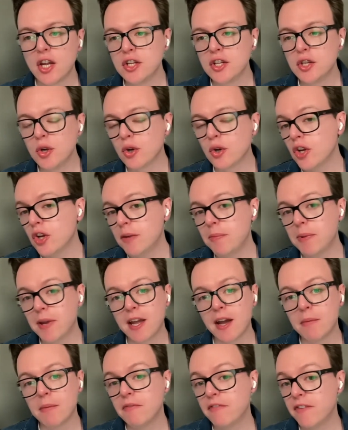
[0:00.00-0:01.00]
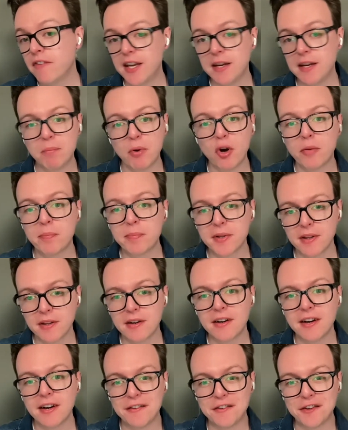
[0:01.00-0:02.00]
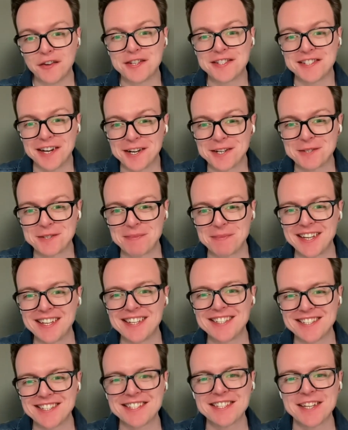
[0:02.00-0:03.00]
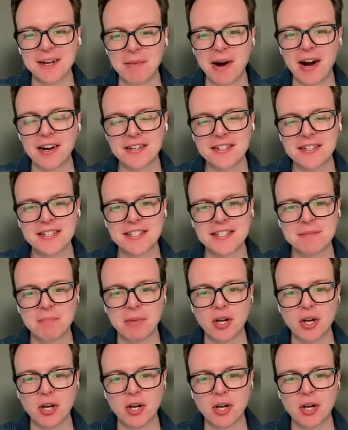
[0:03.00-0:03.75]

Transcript: you're going to become very popular if you start speaking to some artists,